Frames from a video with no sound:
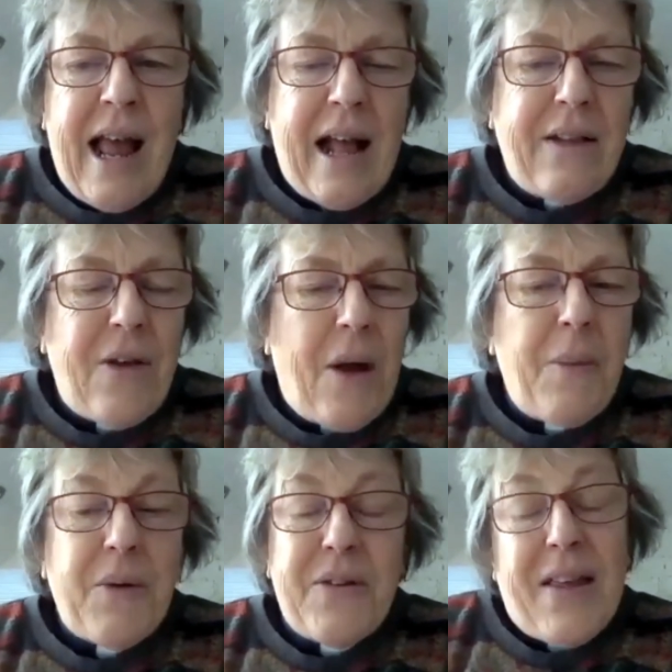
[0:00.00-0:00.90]
And so I
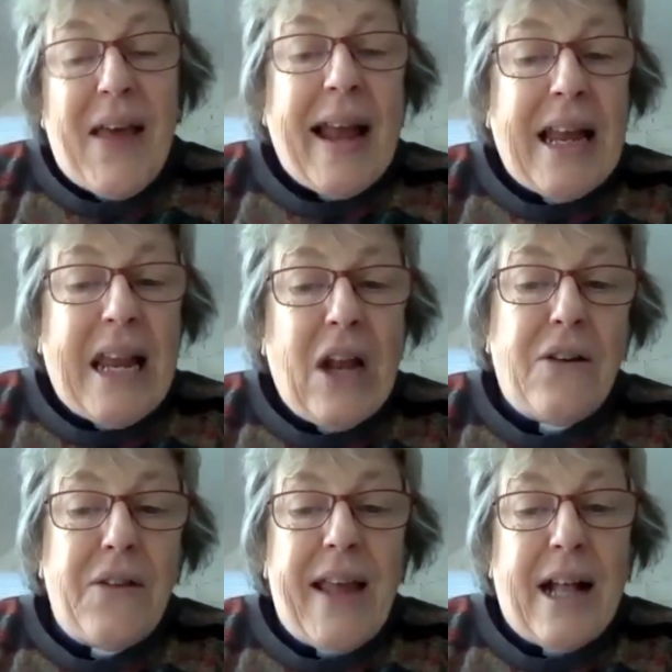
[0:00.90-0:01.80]
want to say thank you
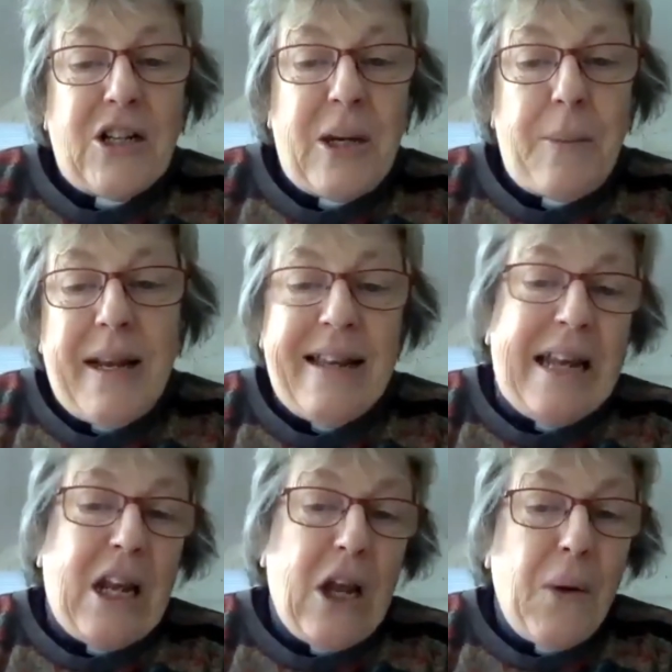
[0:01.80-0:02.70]
to the
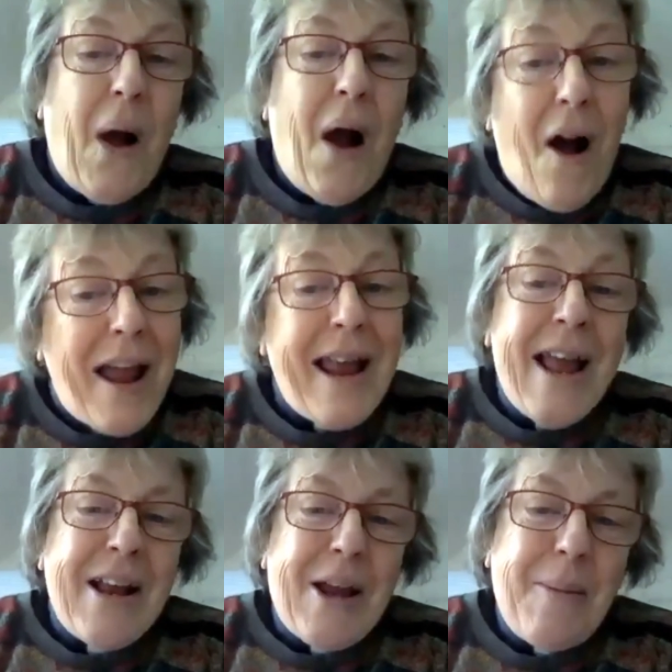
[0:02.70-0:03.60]
LGBTQI
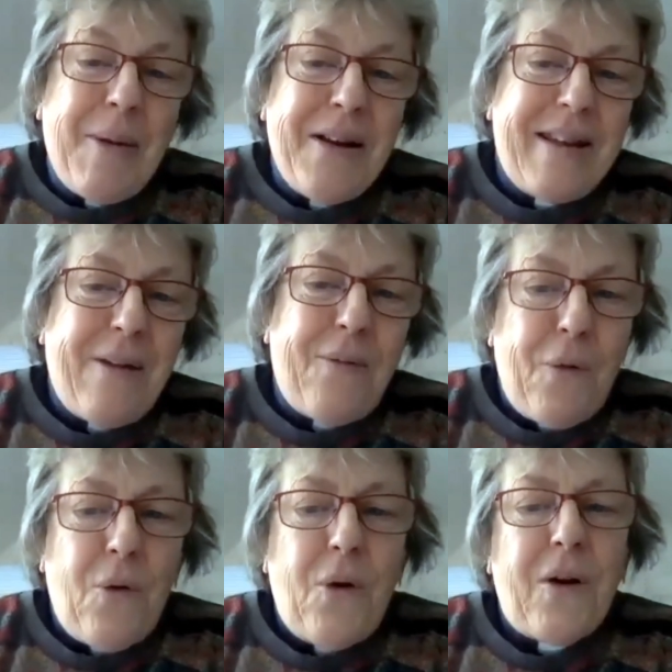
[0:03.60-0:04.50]
community
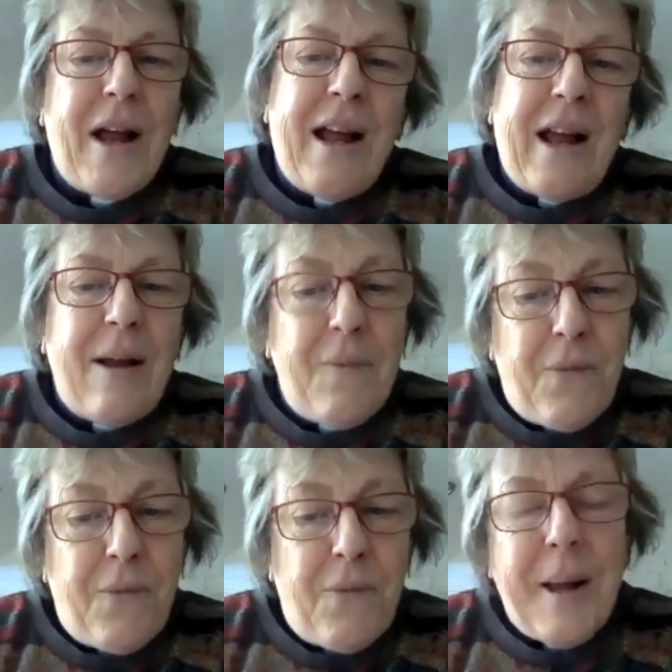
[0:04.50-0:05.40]
for
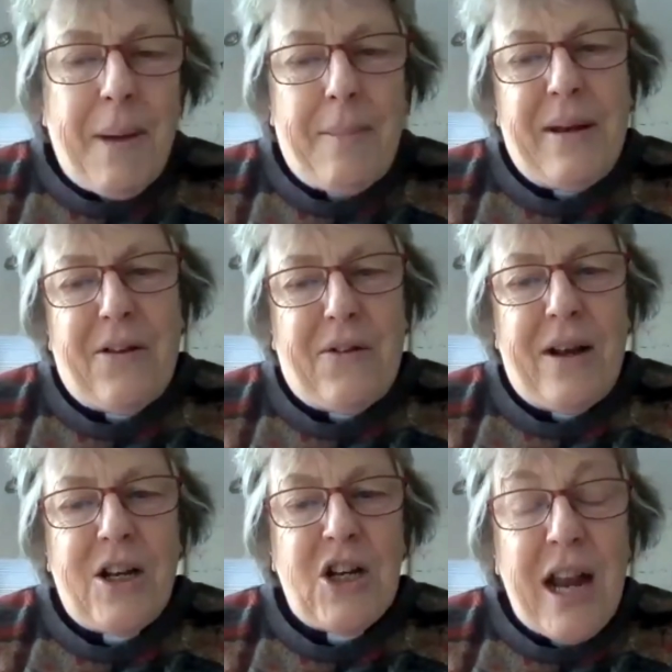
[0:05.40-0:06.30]
informing my
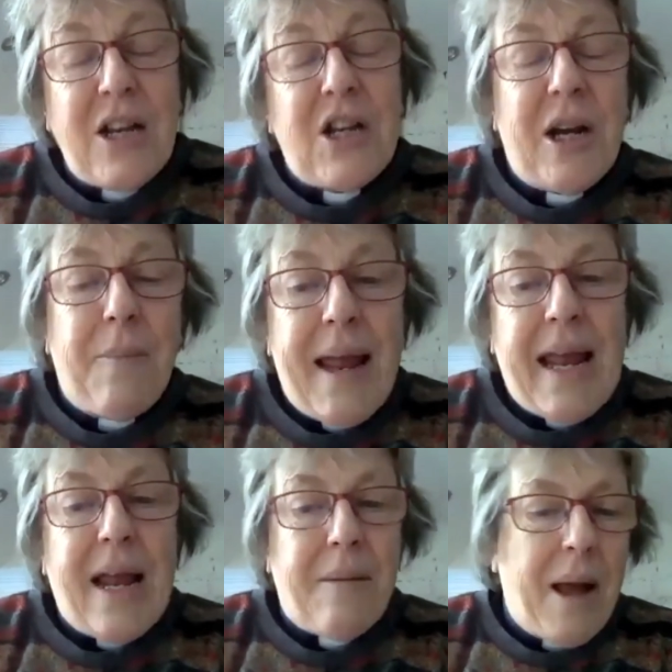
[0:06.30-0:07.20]
ministry and changing
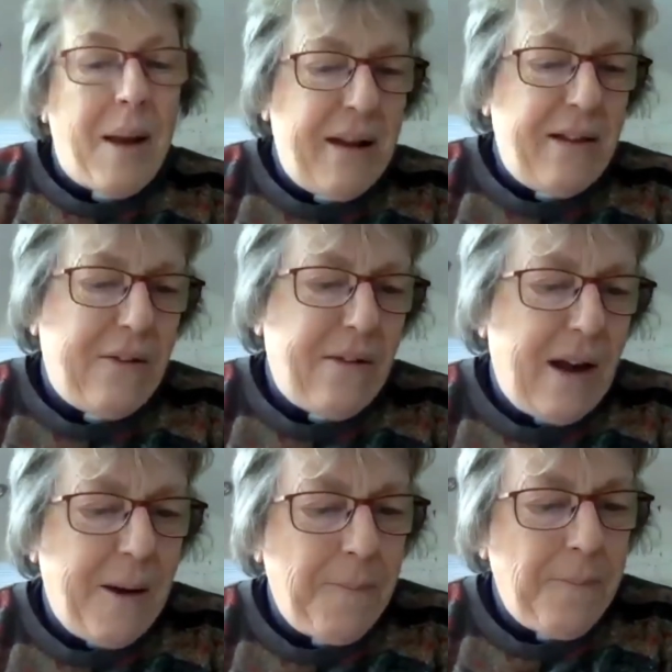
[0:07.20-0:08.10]
me and my
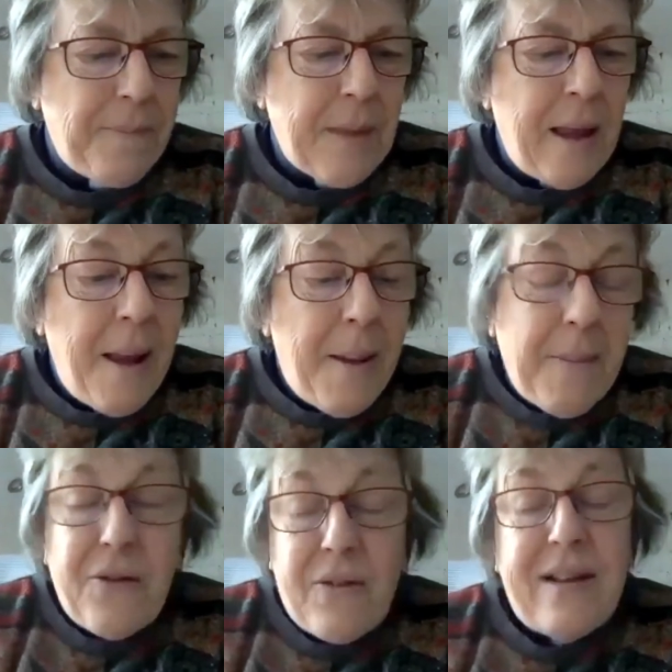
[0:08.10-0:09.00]
ministry.
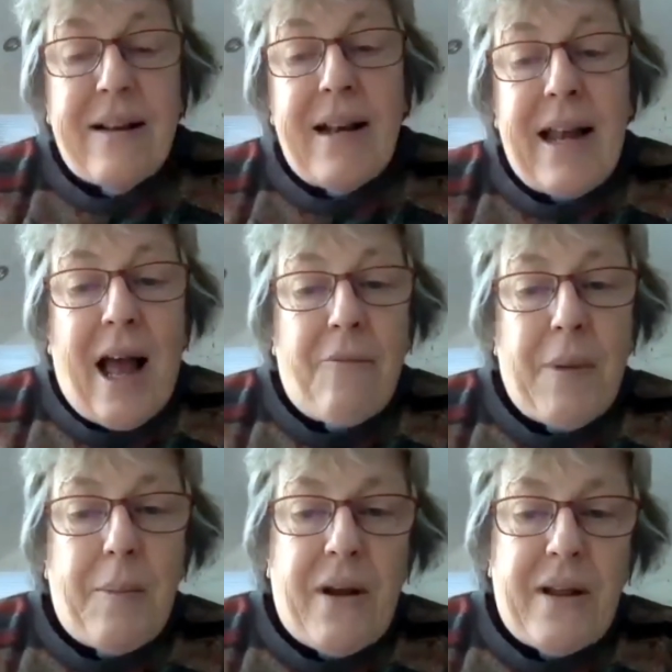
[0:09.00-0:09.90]
Most recently, I've
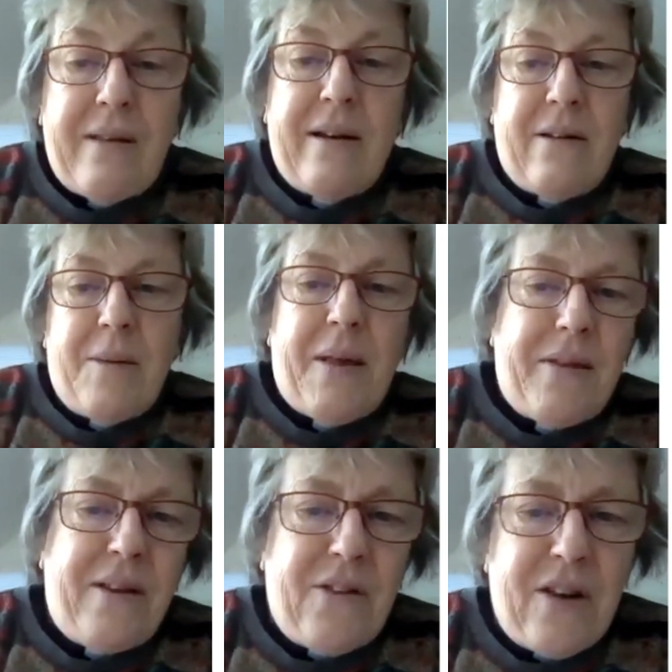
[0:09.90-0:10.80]
been president of the
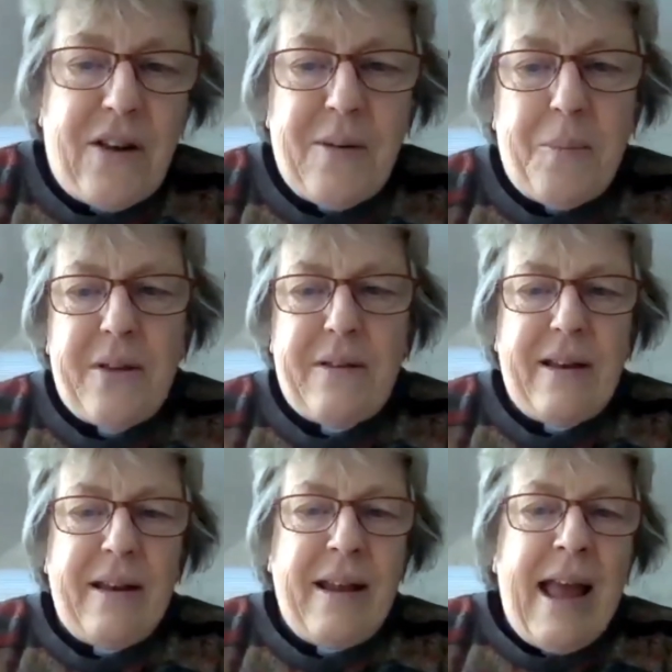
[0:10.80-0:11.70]
Methodist Church in
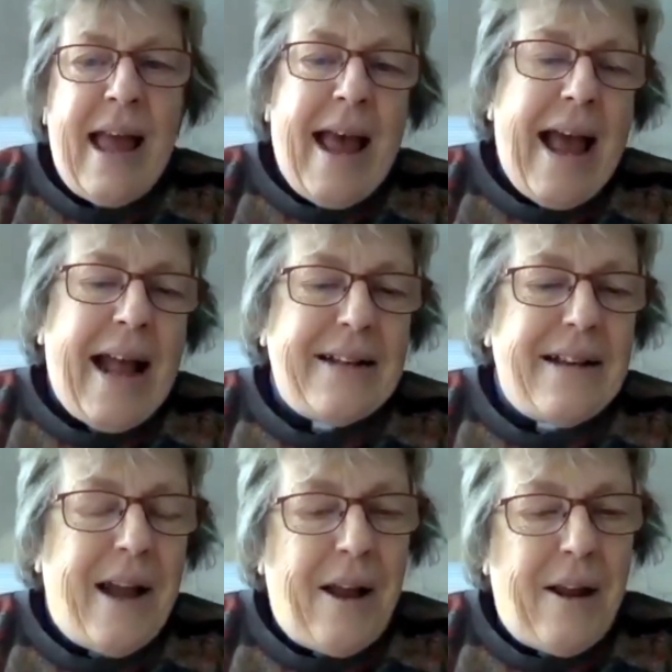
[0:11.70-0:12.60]
Britain, and
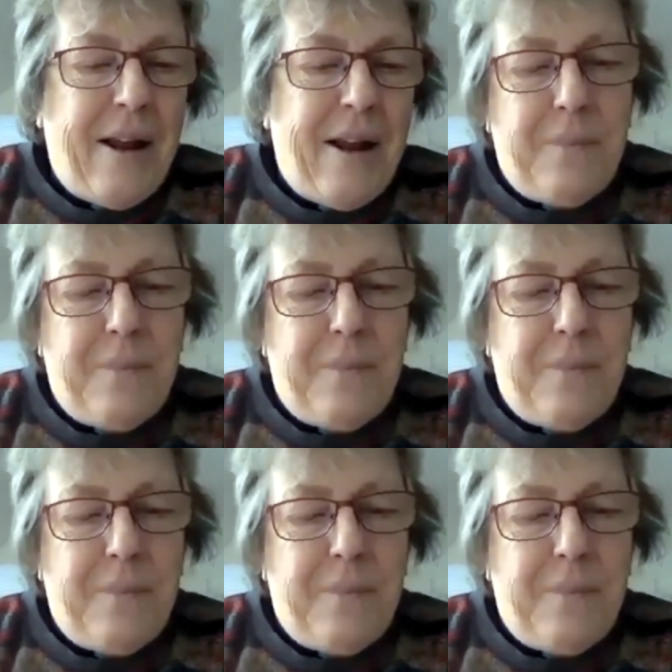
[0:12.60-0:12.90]
I am